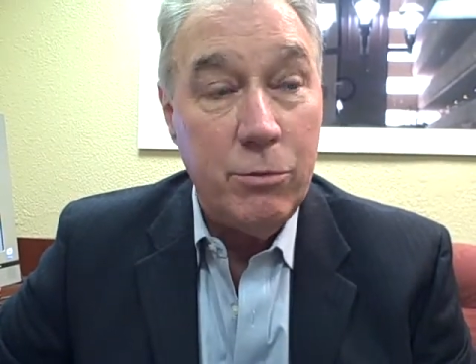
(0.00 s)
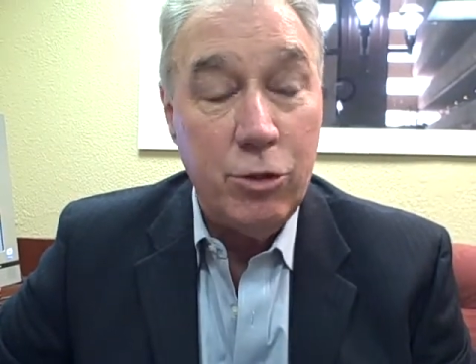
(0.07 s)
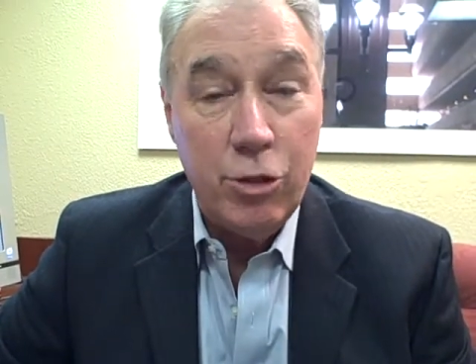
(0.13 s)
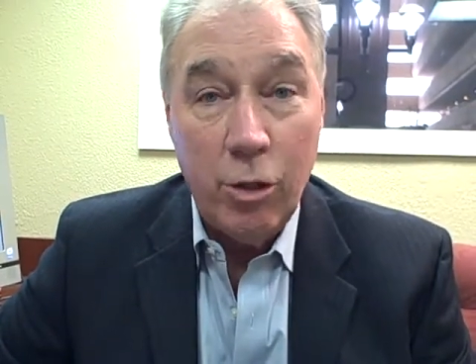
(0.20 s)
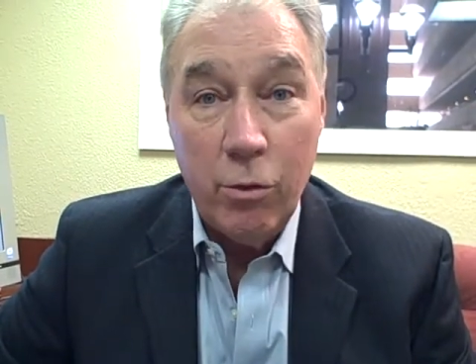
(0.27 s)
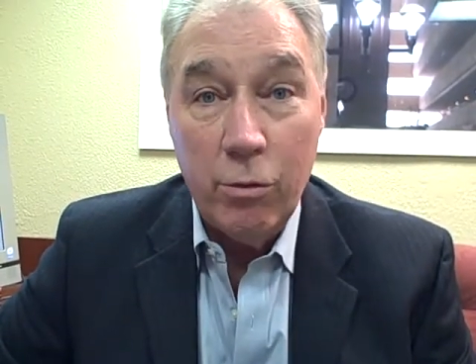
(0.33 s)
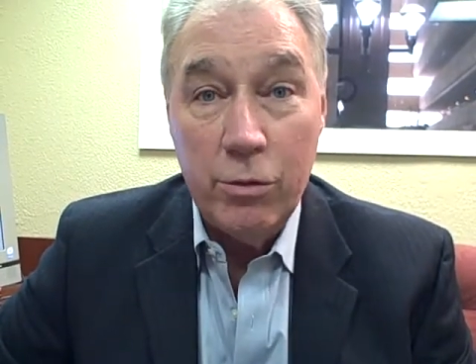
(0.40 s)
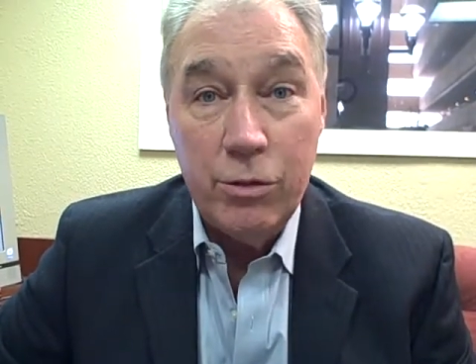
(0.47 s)

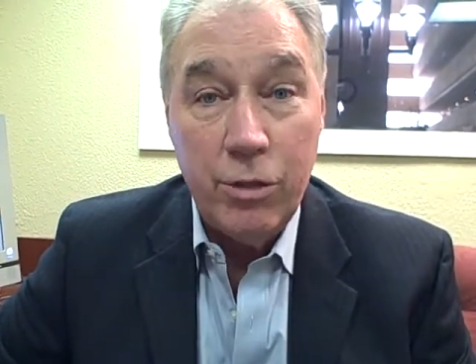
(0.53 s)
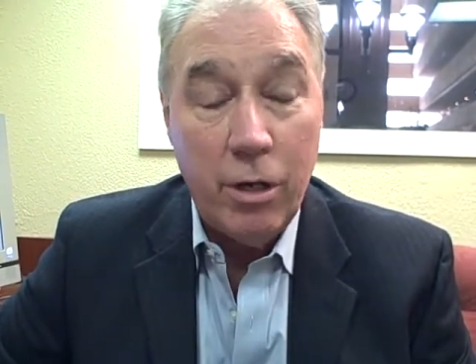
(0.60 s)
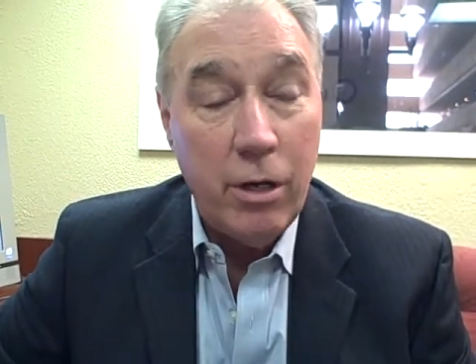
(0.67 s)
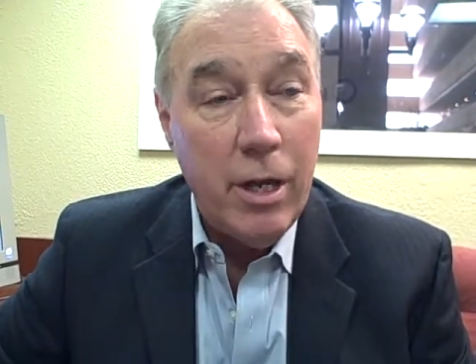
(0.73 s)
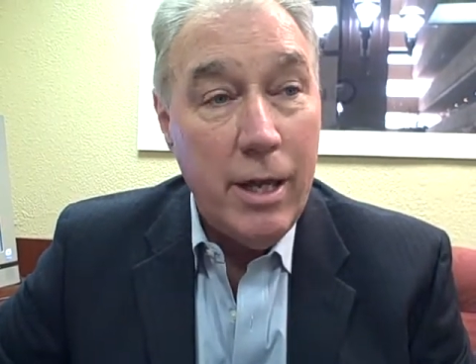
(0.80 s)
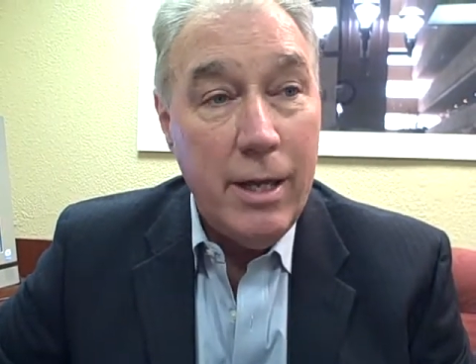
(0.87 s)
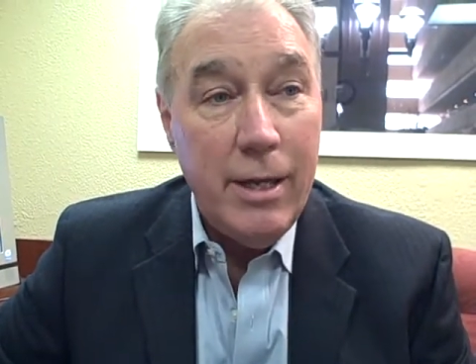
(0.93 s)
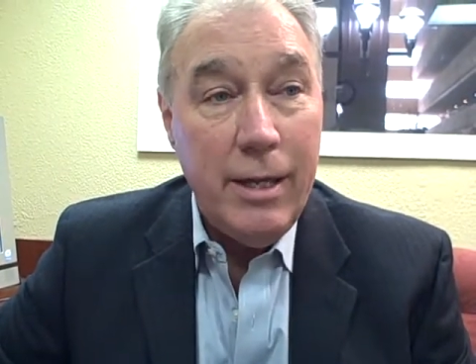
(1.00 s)
Shoulders are
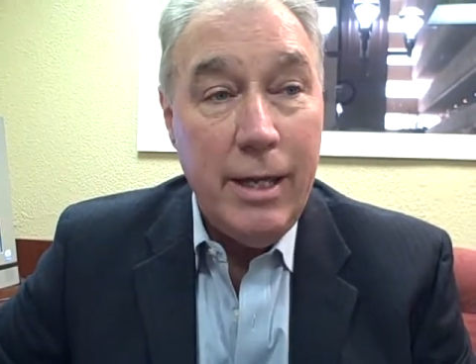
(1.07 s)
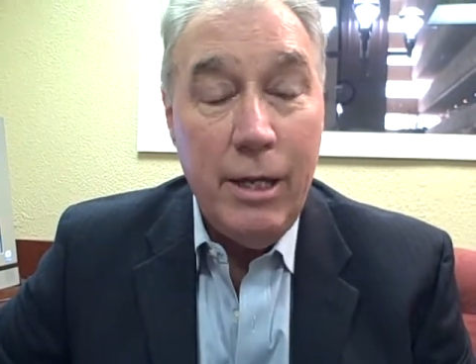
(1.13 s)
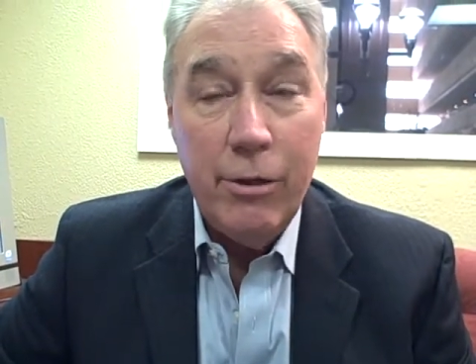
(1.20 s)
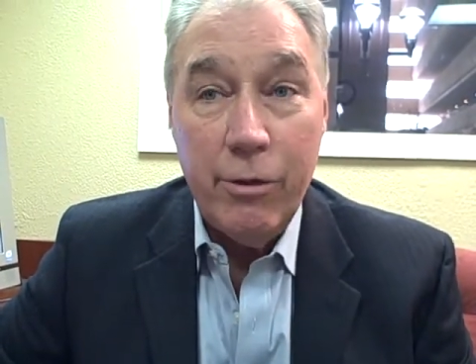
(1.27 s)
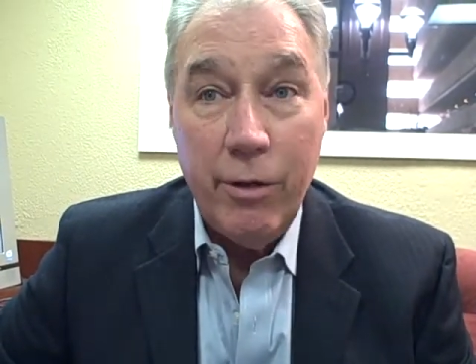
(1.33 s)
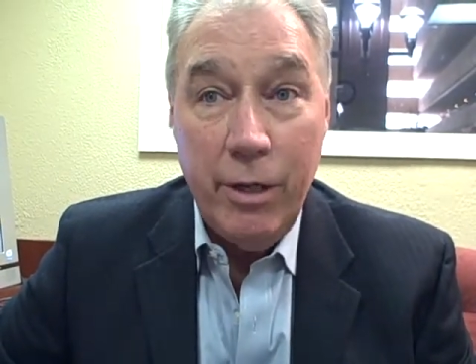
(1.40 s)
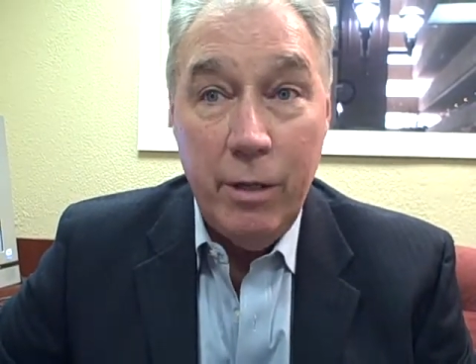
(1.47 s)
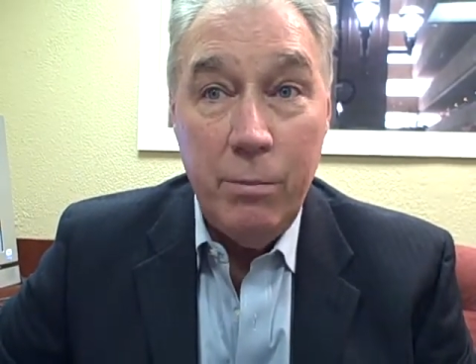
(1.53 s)

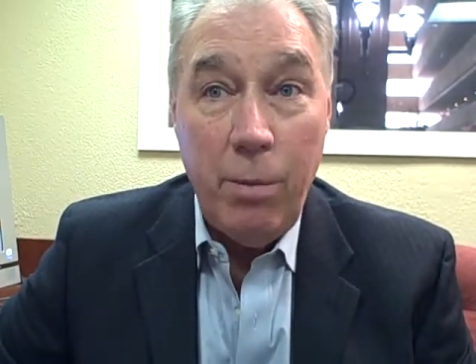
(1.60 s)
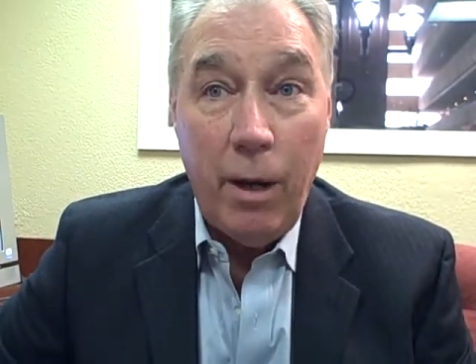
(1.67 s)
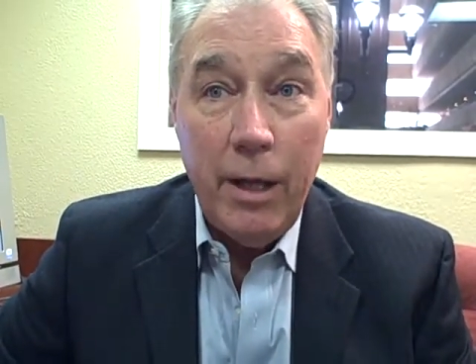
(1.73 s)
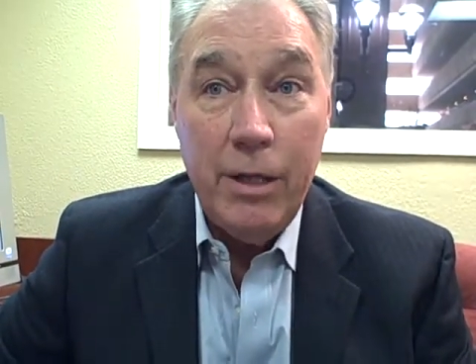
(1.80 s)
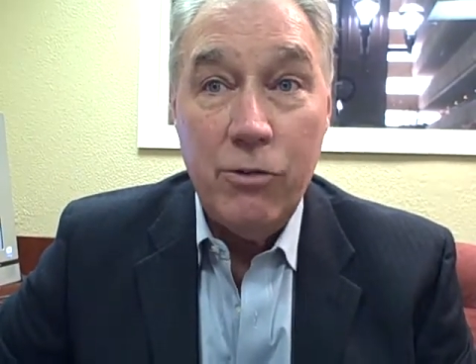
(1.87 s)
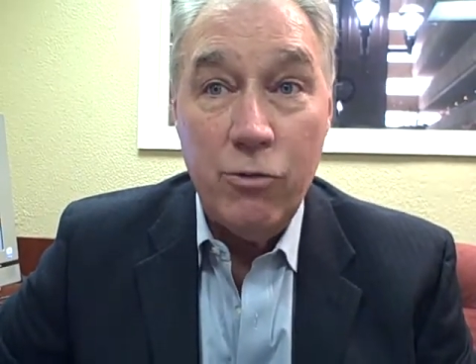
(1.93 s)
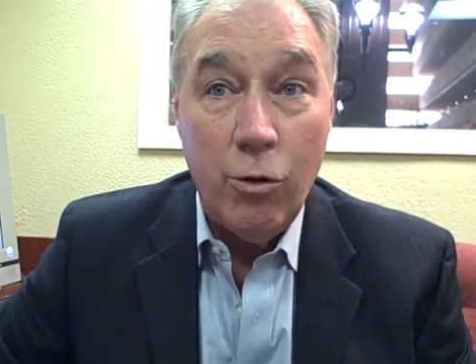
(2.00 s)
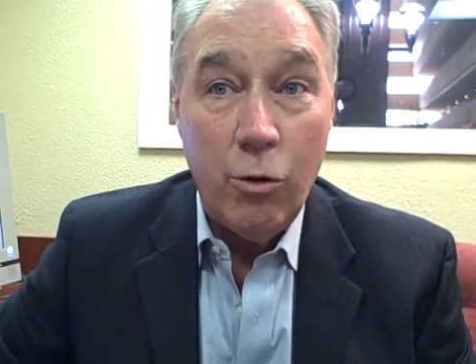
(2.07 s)
either in place